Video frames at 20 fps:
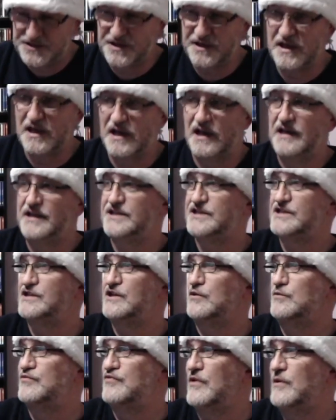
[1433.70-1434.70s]
the
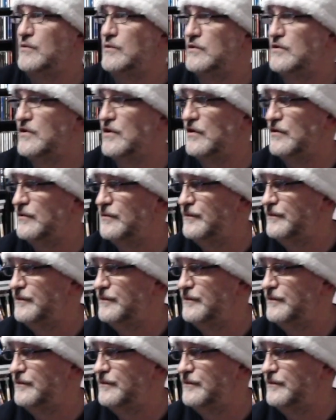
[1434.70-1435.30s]
Callisto Protocol.